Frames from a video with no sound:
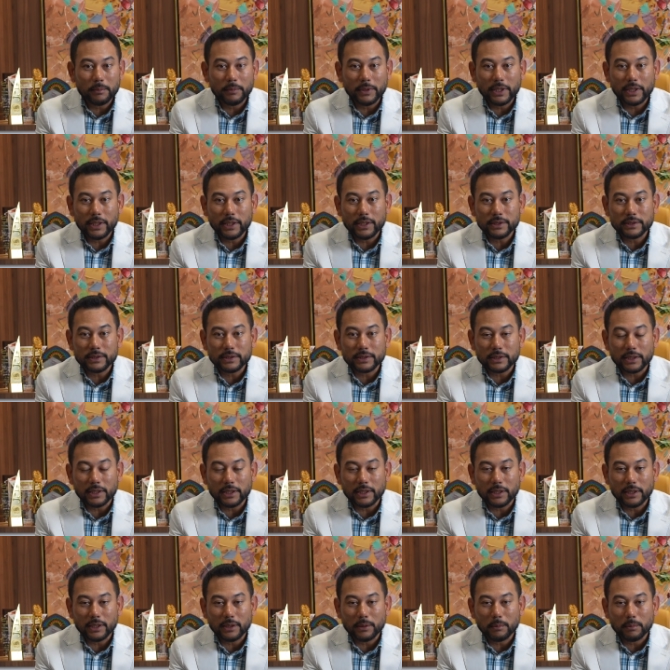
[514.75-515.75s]
It is
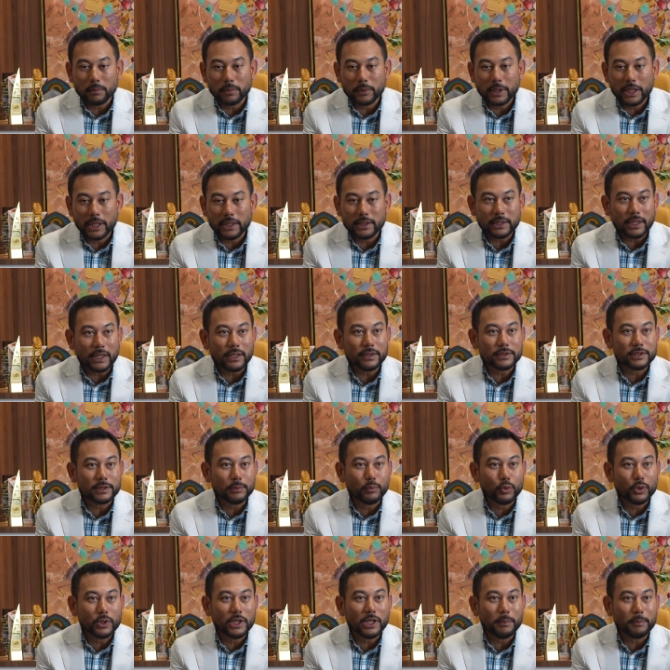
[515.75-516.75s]
Kitar
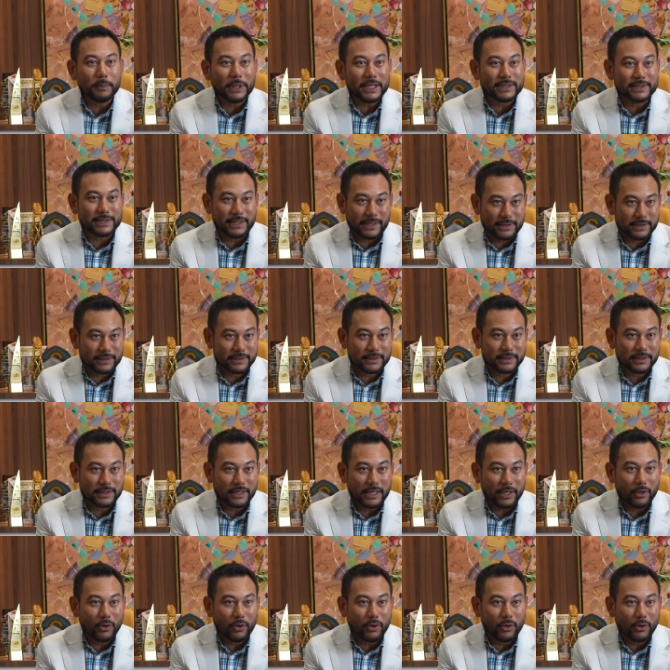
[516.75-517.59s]
Semula Plastics,